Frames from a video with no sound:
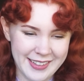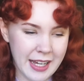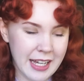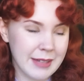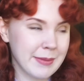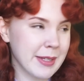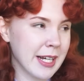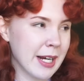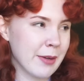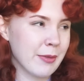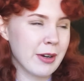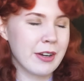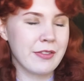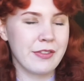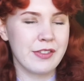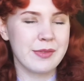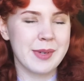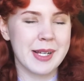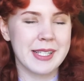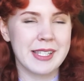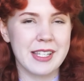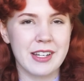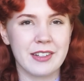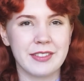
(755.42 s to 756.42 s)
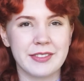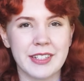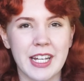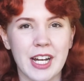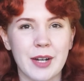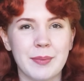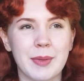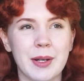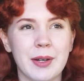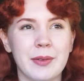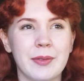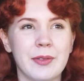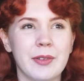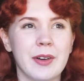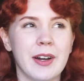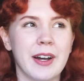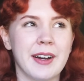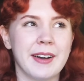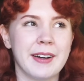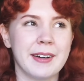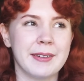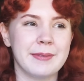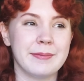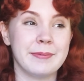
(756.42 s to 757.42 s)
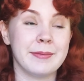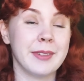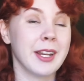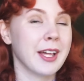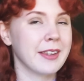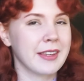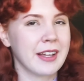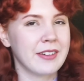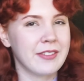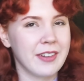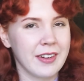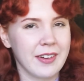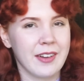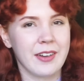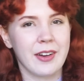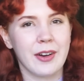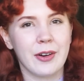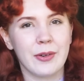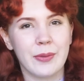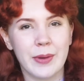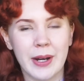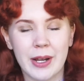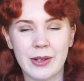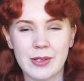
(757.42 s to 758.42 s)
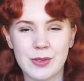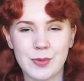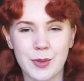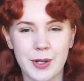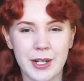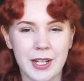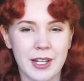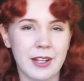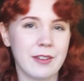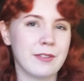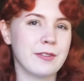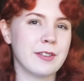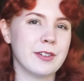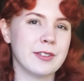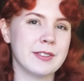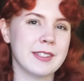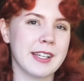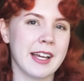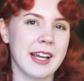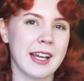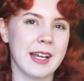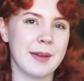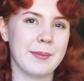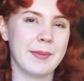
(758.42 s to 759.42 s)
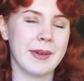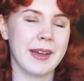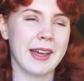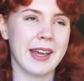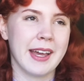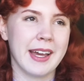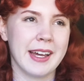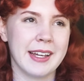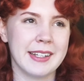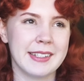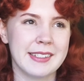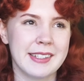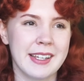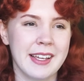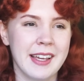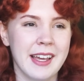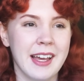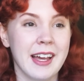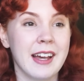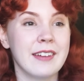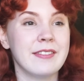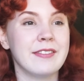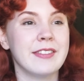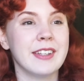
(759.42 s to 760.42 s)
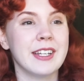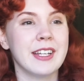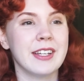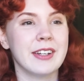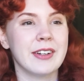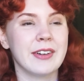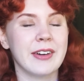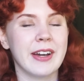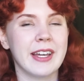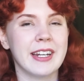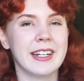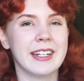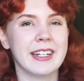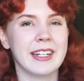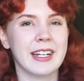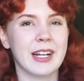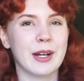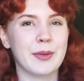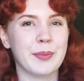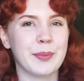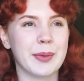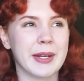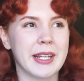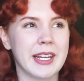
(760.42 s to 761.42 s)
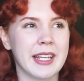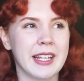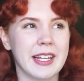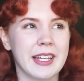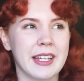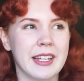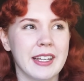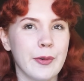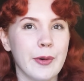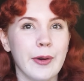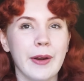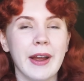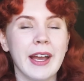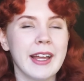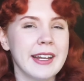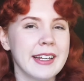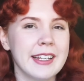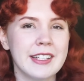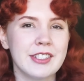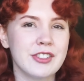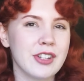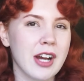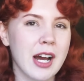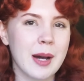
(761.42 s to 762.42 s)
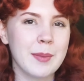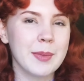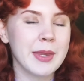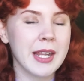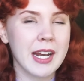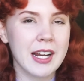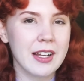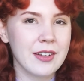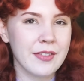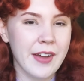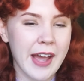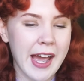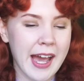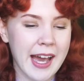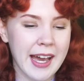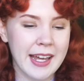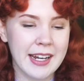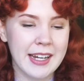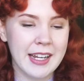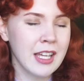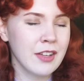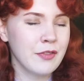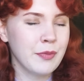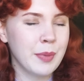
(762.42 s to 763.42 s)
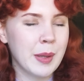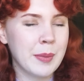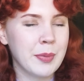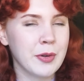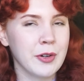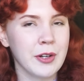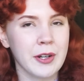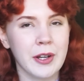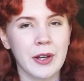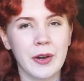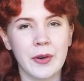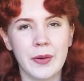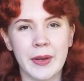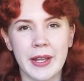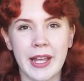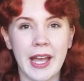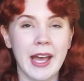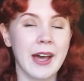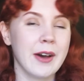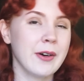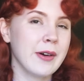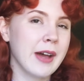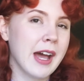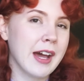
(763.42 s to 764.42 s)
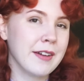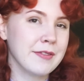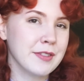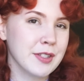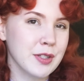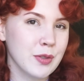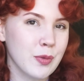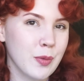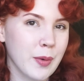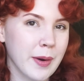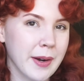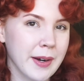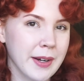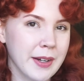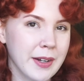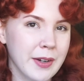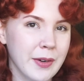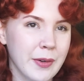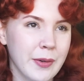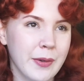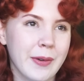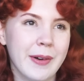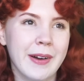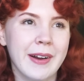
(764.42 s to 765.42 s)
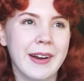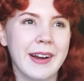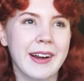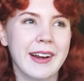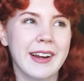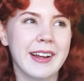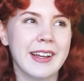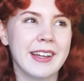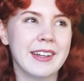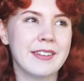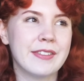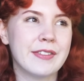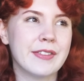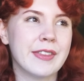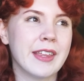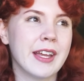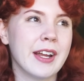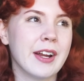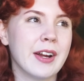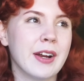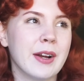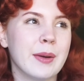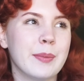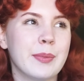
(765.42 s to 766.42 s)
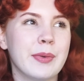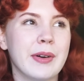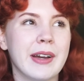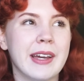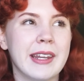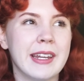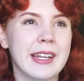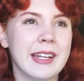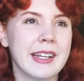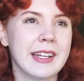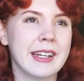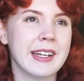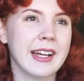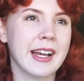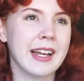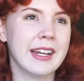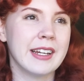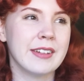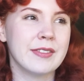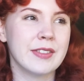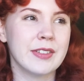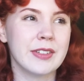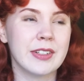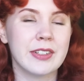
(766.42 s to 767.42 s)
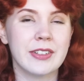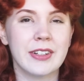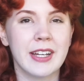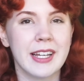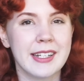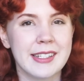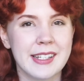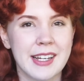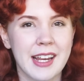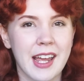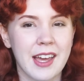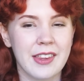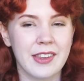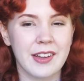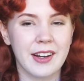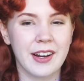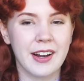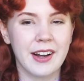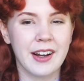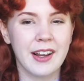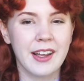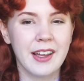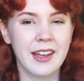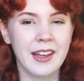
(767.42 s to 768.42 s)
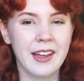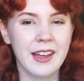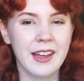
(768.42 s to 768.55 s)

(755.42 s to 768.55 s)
I mean, I work for myself now, but um, not that long ago when I was working full time at a video editing company or any job that I've had, if people are going out after work or if they're planning kind of a little get together,